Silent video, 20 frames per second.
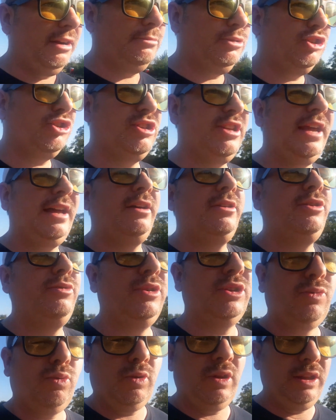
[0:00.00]
I'm just telling you,
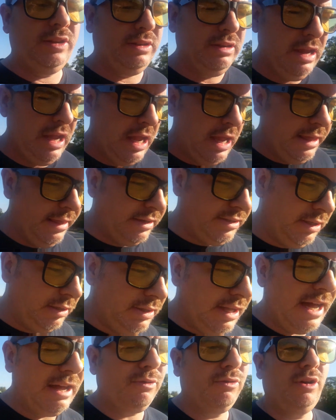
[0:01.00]
it's it's there's a
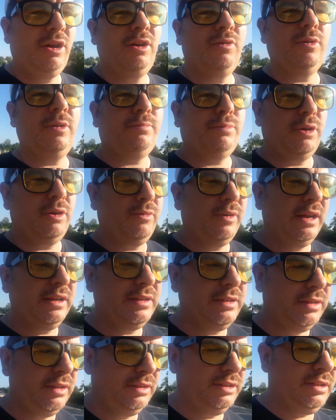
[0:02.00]
lot wrong with pro
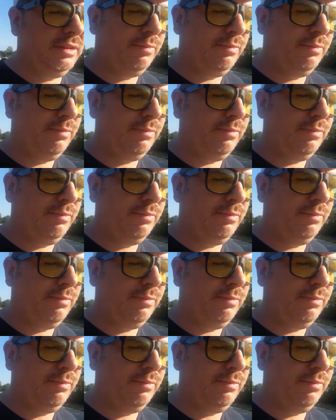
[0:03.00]
wrestling,